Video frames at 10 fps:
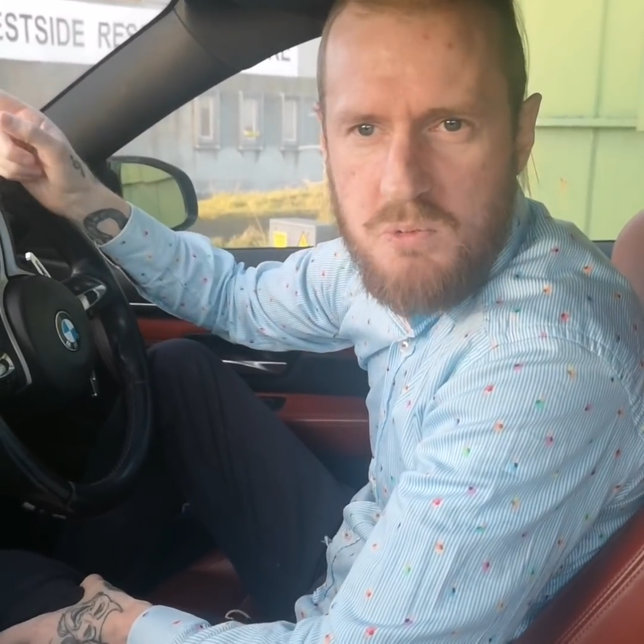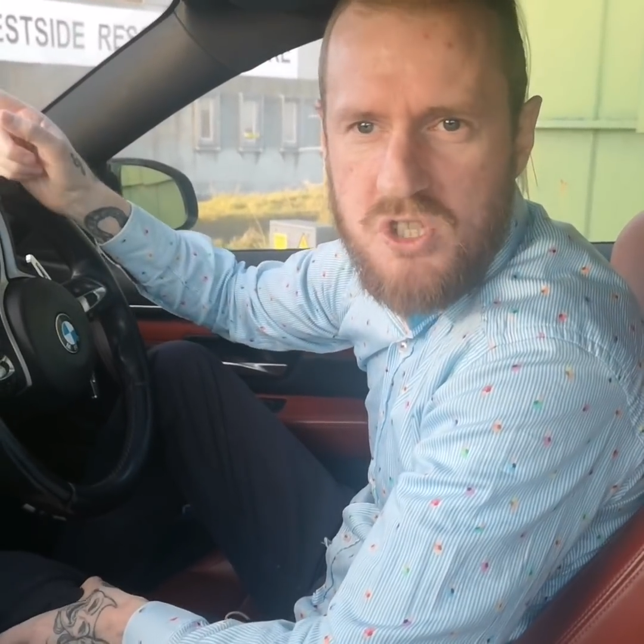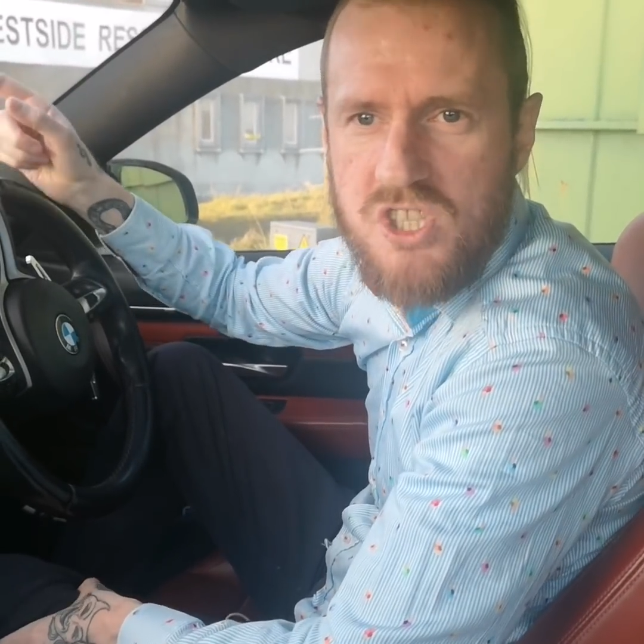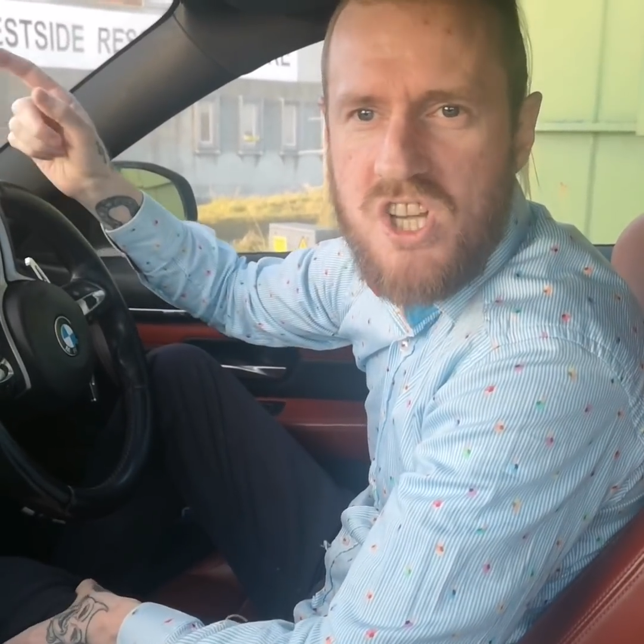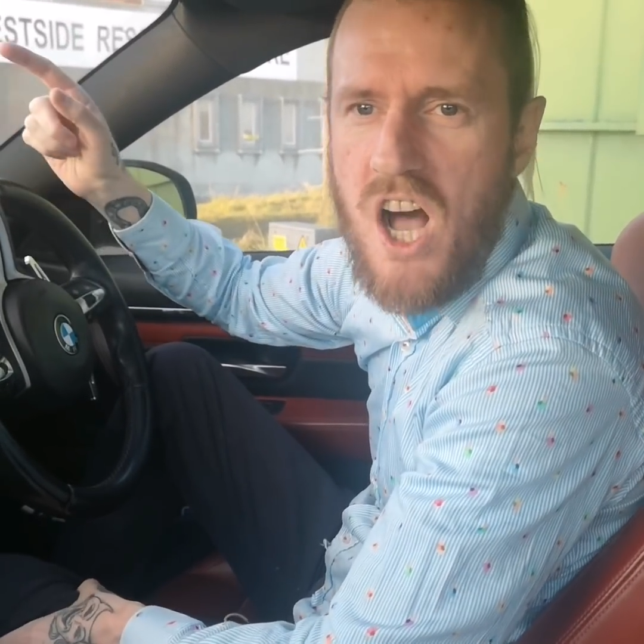
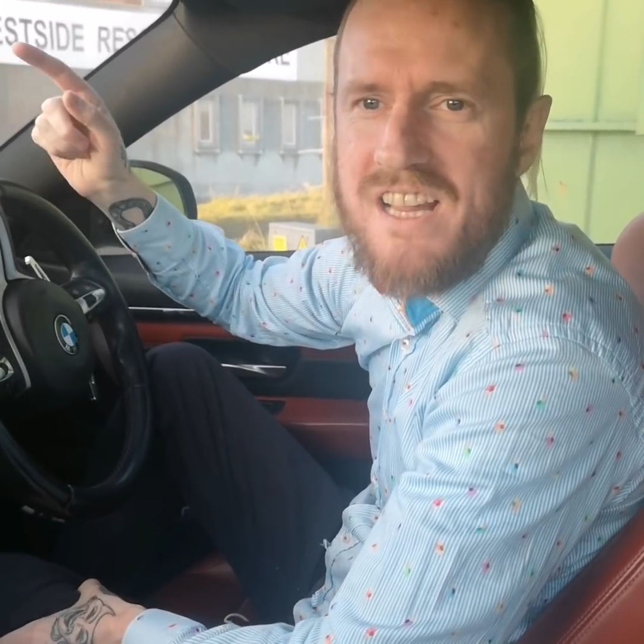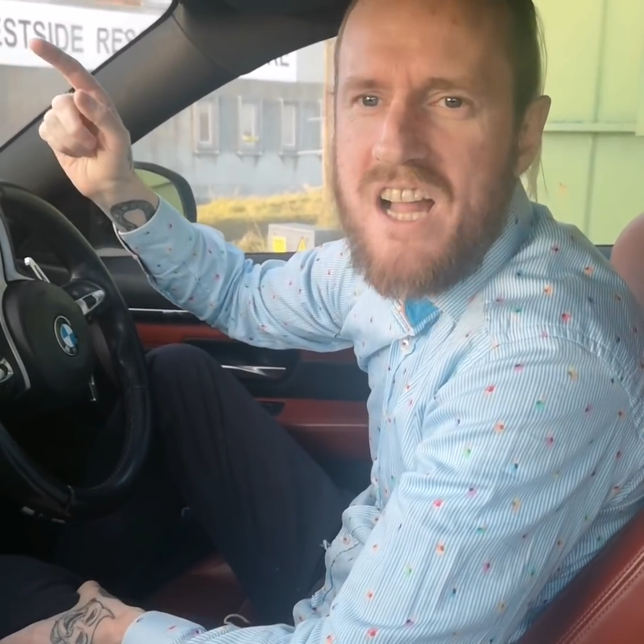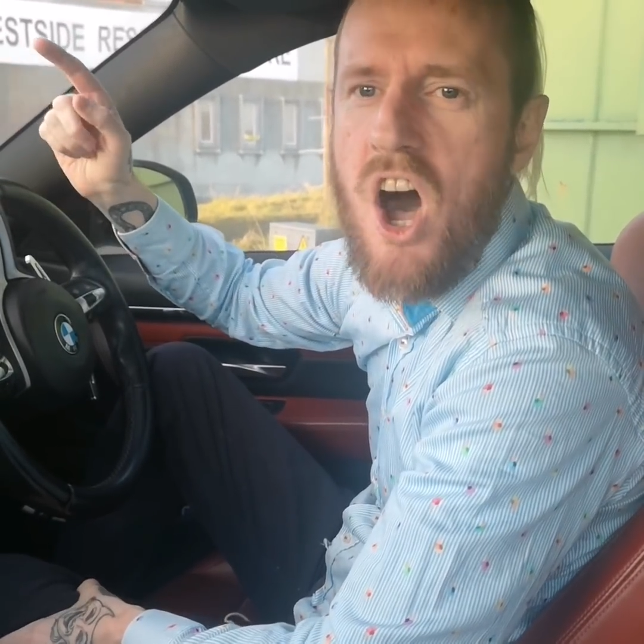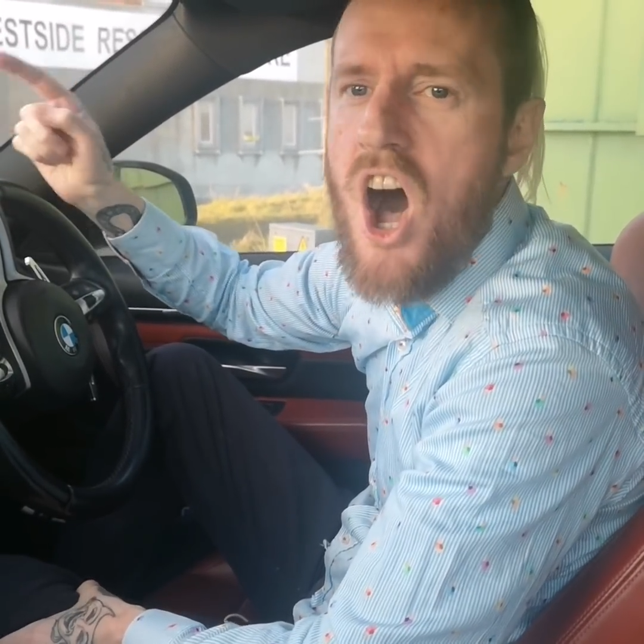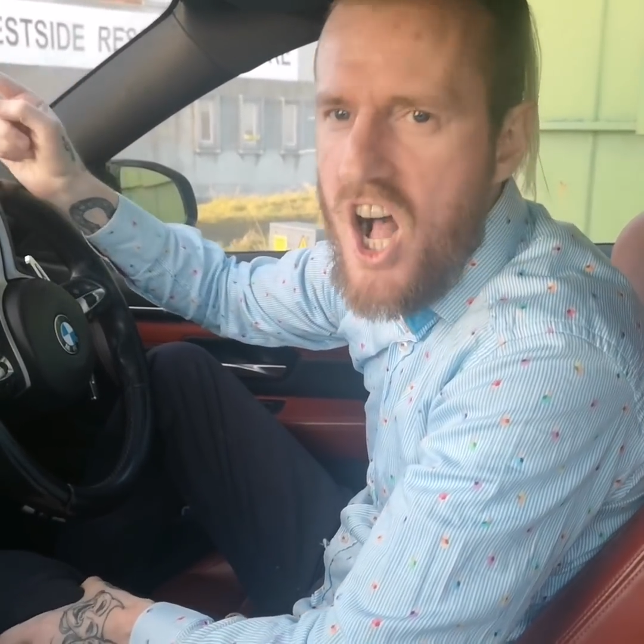which is called
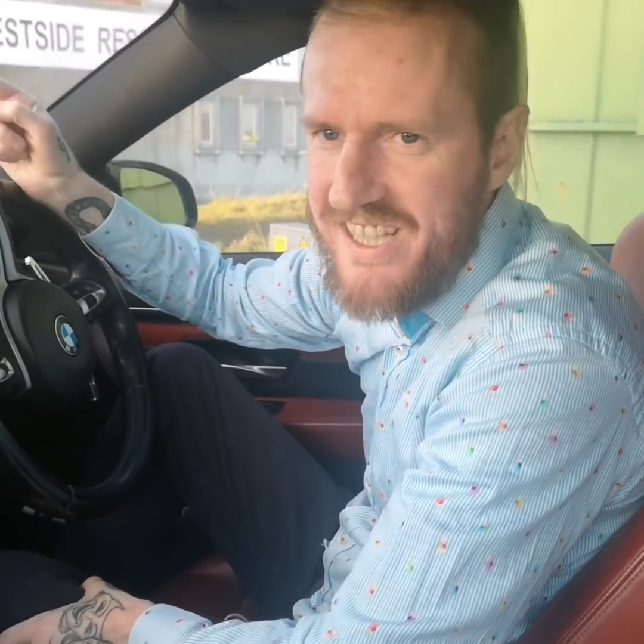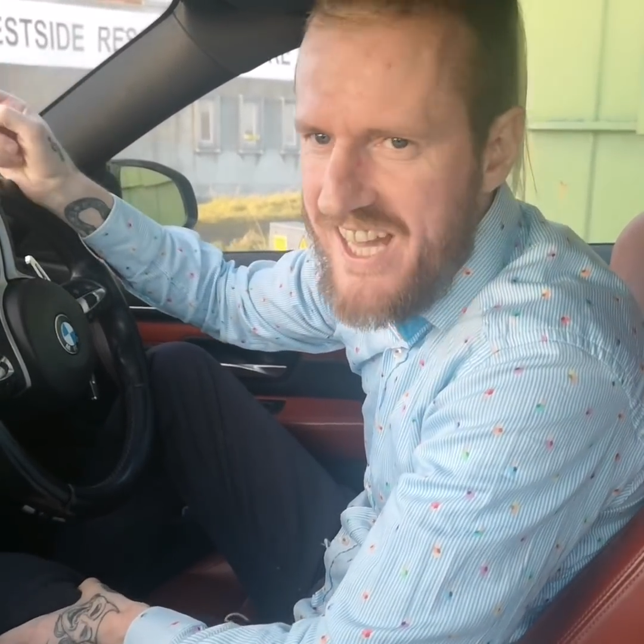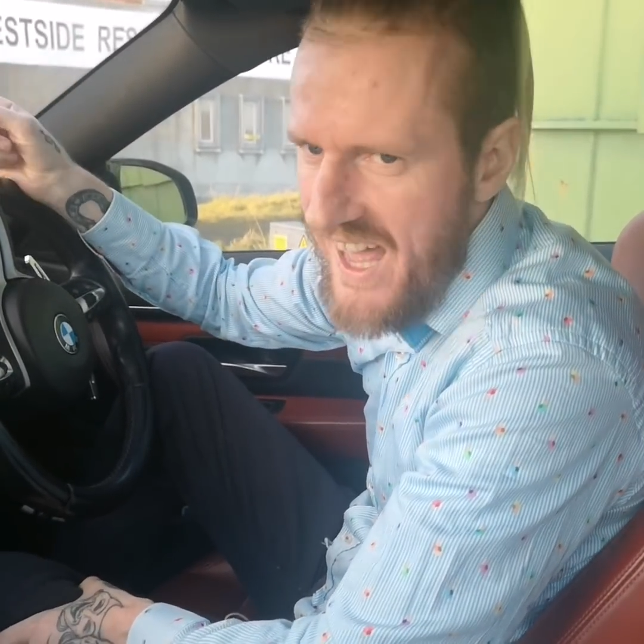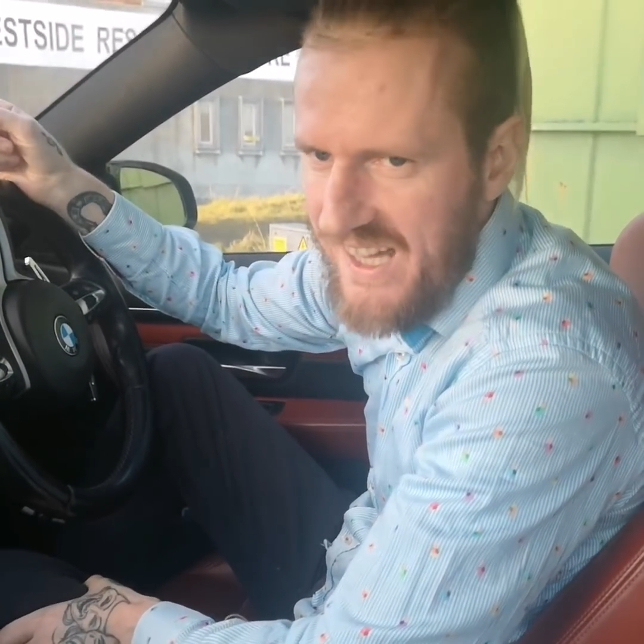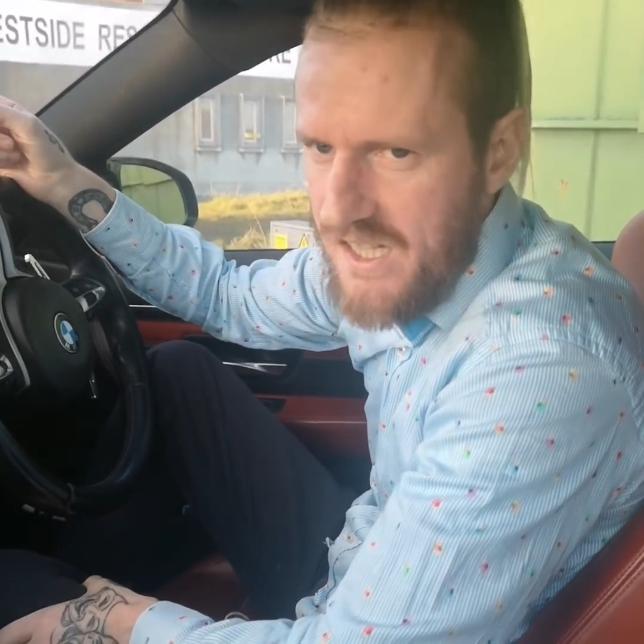the
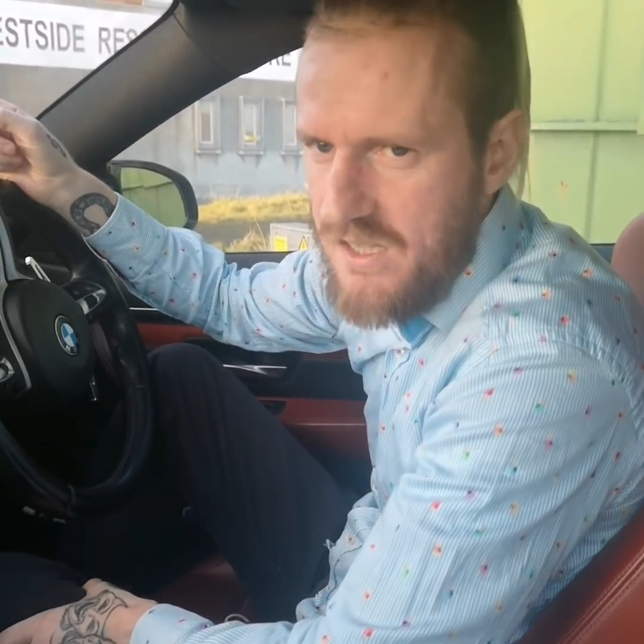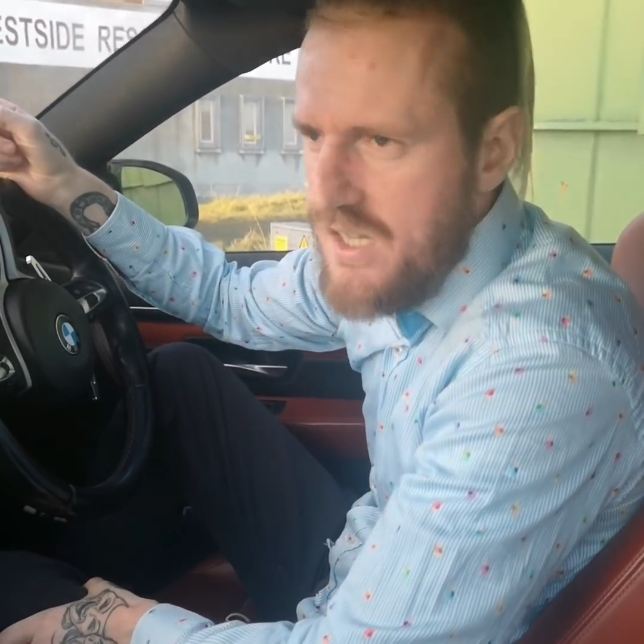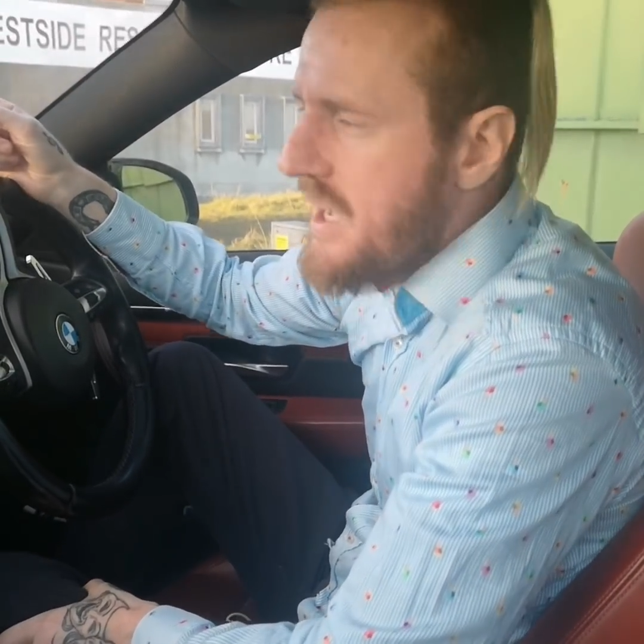Althing.